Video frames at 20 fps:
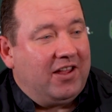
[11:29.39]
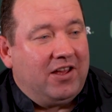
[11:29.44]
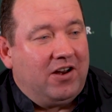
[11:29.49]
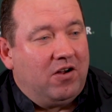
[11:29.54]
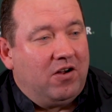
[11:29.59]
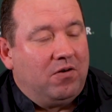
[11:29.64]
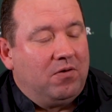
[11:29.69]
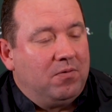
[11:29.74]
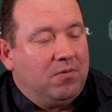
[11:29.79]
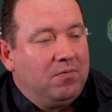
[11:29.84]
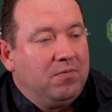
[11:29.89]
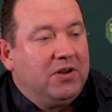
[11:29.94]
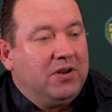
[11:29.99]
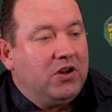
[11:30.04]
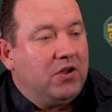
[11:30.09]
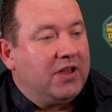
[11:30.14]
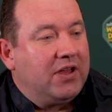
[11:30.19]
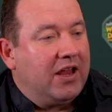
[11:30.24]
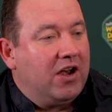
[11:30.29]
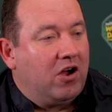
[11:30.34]
you know, we
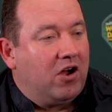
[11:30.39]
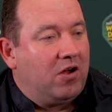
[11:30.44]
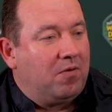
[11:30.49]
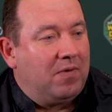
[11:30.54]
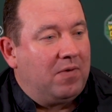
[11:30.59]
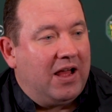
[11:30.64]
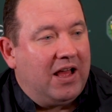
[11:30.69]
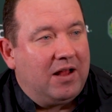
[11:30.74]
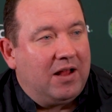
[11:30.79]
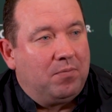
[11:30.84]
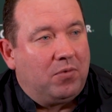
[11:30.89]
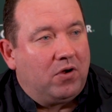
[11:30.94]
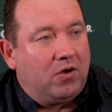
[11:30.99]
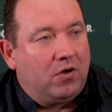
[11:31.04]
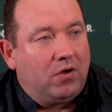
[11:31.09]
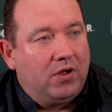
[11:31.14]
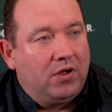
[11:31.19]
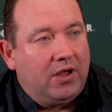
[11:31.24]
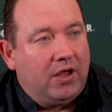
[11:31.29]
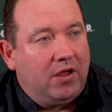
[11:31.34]
do get on well,
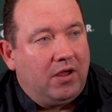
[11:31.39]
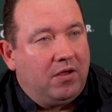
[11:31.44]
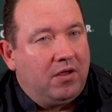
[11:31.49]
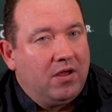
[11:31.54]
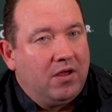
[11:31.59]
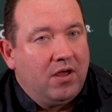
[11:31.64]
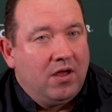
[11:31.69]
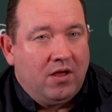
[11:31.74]
but uh,